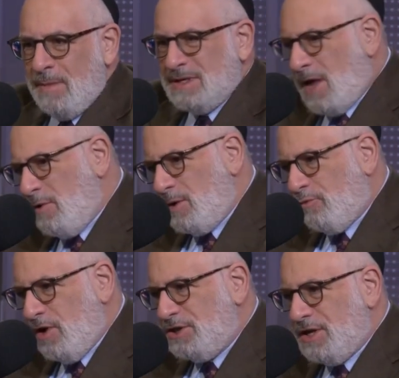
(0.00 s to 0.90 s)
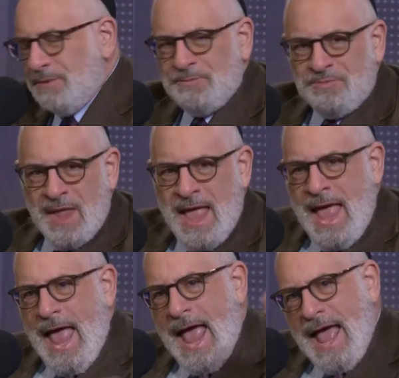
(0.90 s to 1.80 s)
because I went to Princeton,
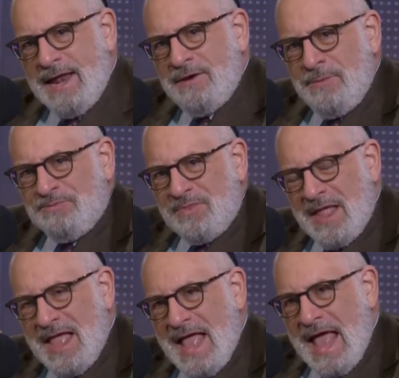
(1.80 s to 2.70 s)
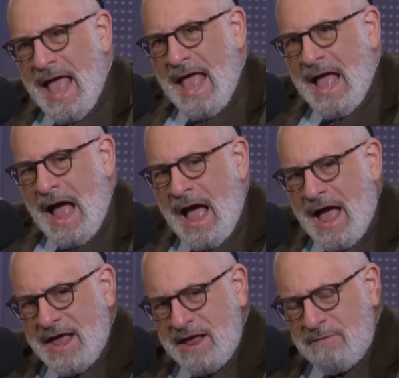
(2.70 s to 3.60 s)
and
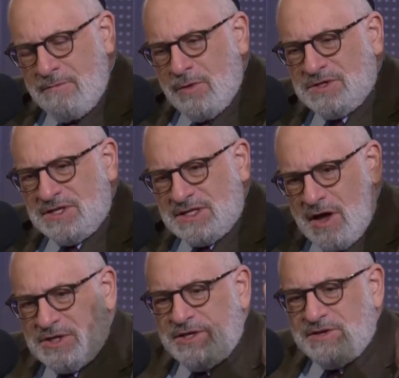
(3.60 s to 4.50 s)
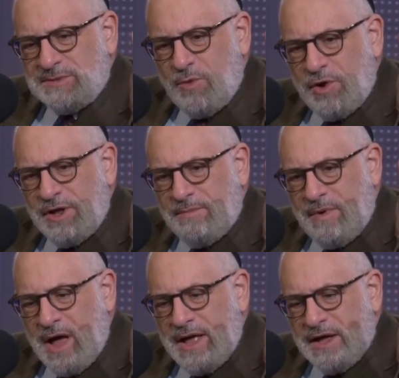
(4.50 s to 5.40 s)
I was disgusted this morning
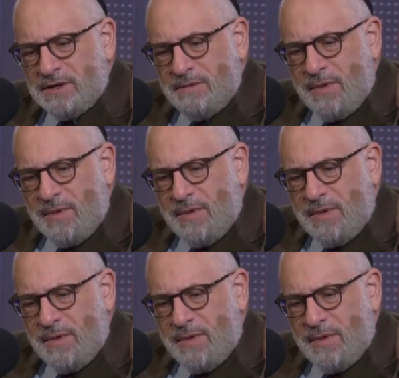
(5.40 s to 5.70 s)
by